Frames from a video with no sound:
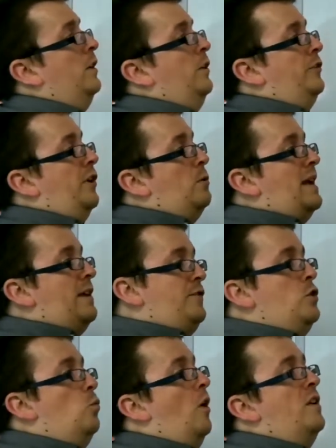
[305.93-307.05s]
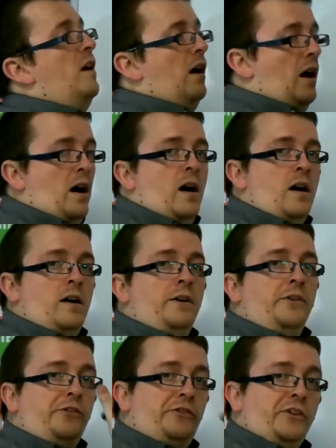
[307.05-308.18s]
So if you want R
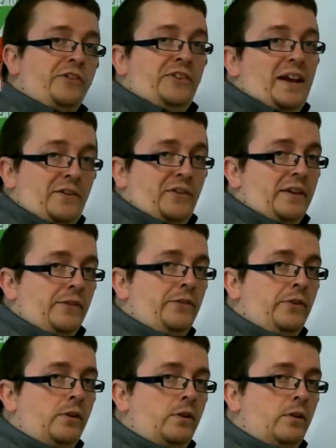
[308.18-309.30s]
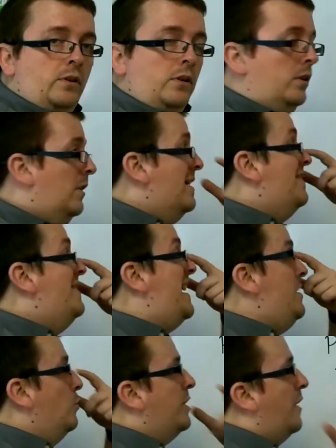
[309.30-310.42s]
successes,
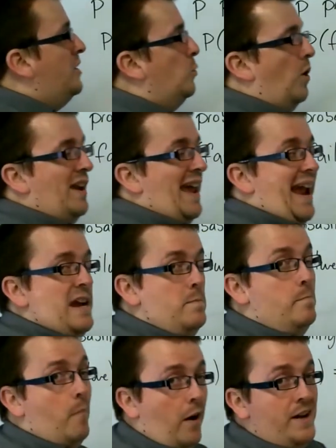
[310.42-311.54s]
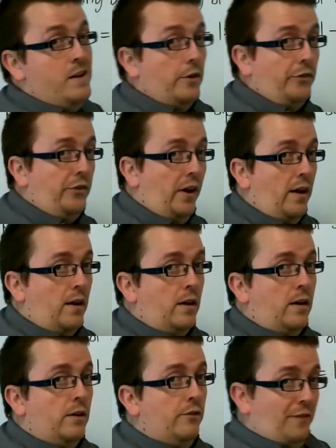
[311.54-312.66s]
then you're going to want N minus
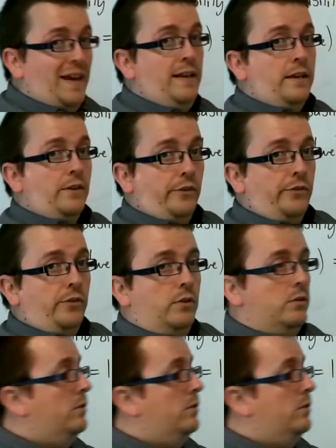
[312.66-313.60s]
R failures.